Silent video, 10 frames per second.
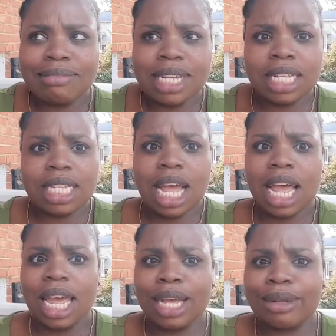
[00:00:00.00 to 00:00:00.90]
Me's
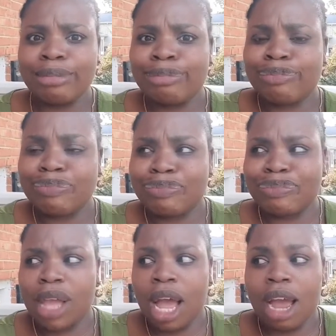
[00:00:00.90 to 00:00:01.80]
like,
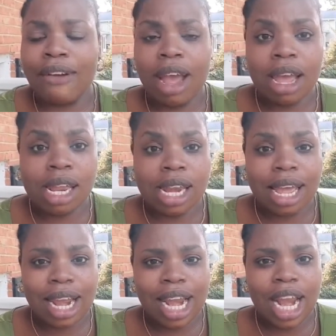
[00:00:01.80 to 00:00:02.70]
alright
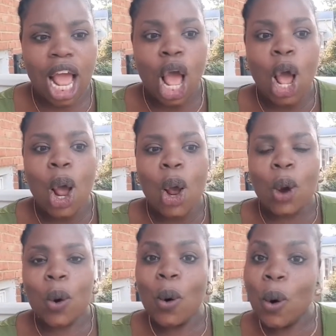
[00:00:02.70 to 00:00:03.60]
then,
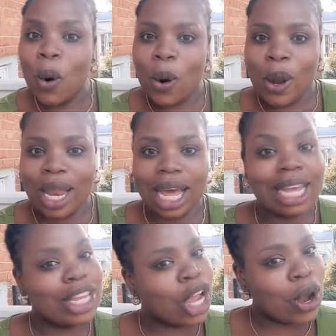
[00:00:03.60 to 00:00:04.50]
cool.
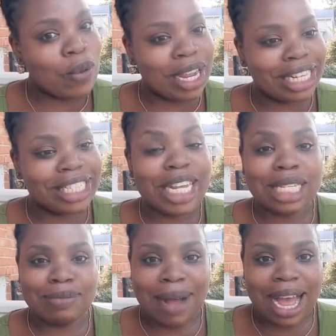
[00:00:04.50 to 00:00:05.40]
Your wish
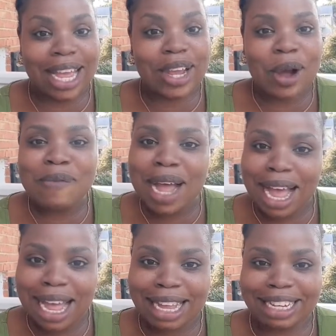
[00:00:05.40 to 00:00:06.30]
is my
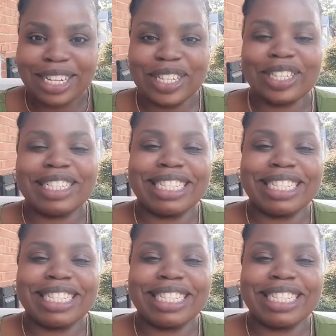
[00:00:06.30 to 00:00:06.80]
command.